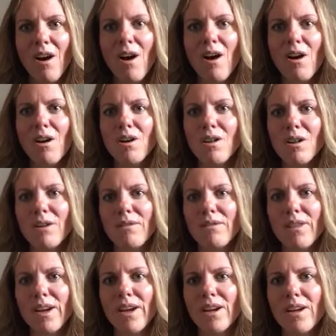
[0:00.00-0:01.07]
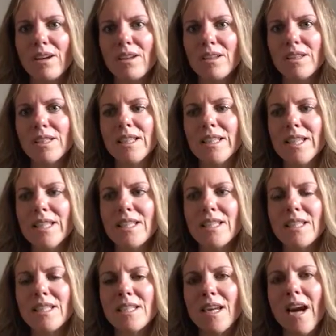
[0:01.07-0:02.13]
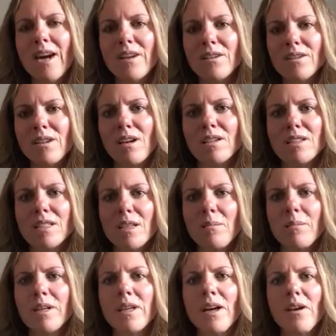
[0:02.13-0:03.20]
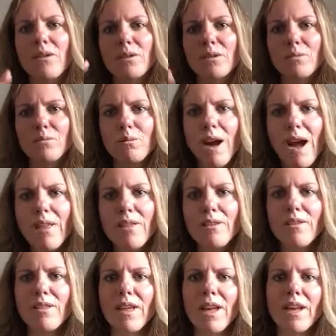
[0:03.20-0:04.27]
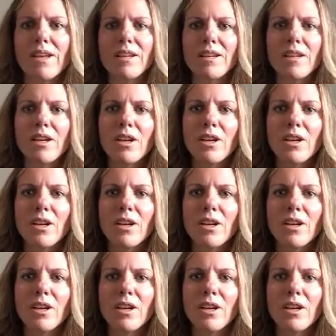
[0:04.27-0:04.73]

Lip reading: all of their needs and desires onto somebody else rather than